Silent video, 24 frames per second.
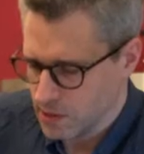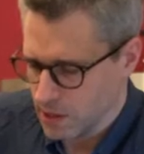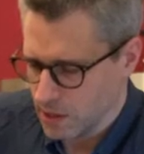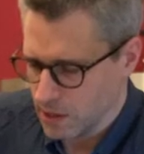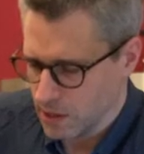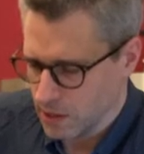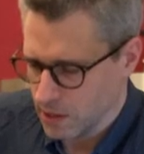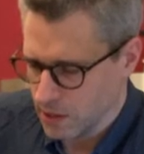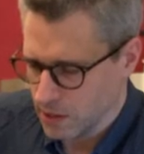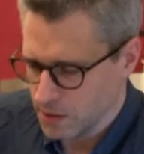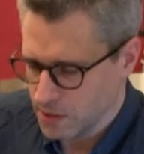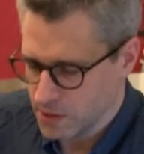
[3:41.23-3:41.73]

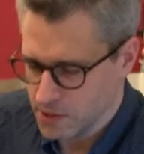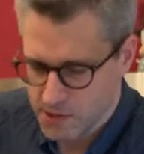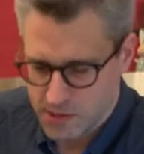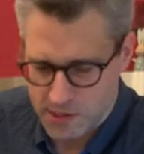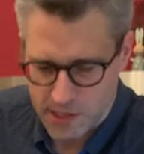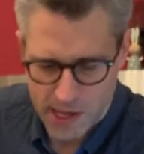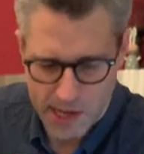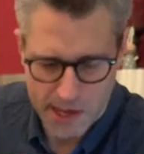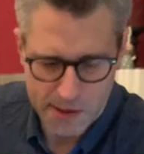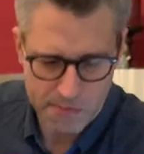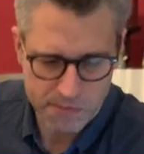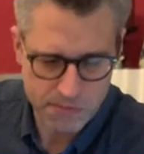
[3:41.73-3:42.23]
uh, the
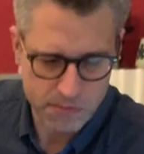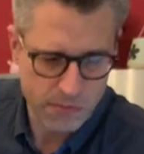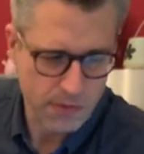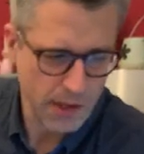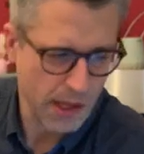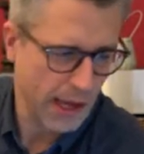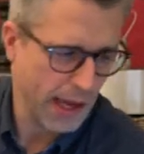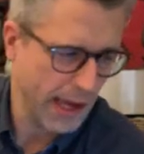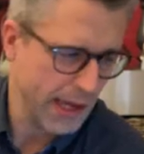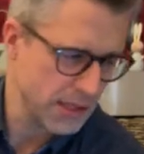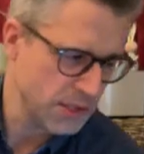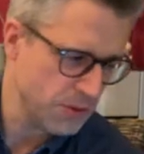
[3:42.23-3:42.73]

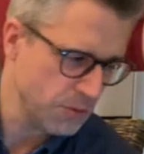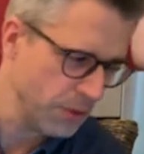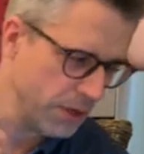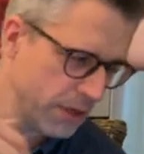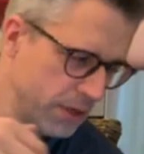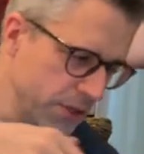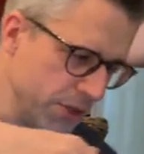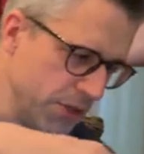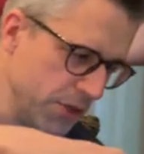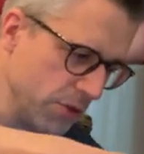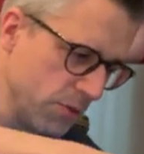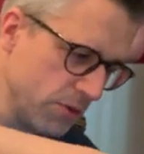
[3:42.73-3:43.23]
same as we
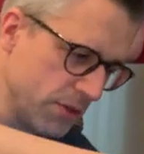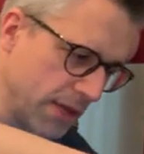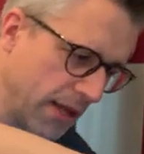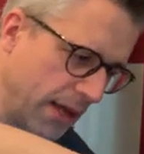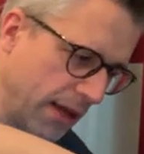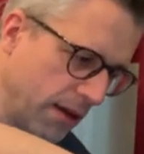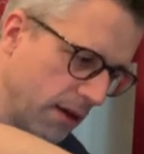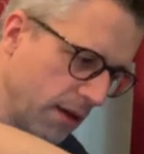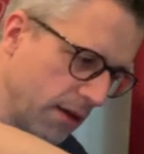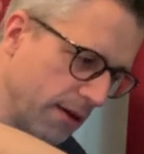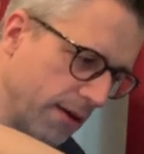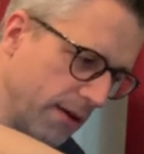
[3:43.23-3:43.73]
are
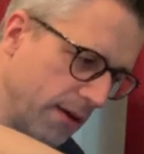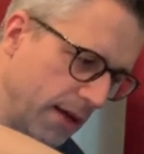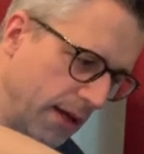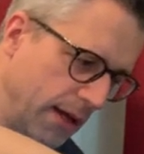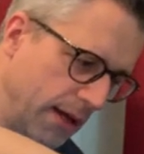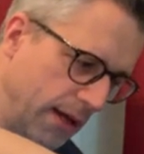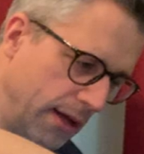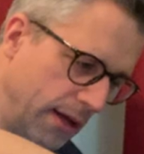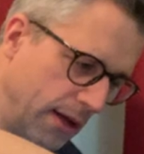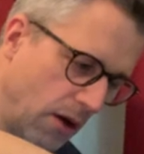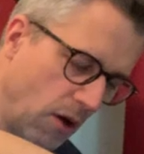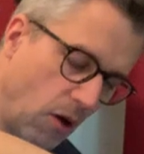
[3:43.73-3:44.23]
using
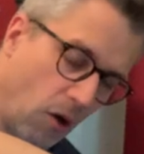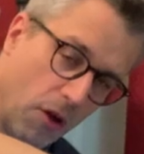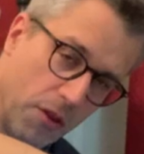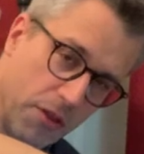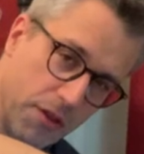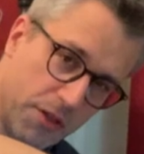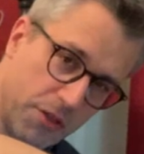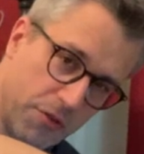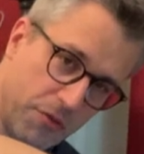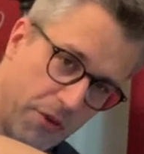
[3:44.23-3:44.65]
uh, on the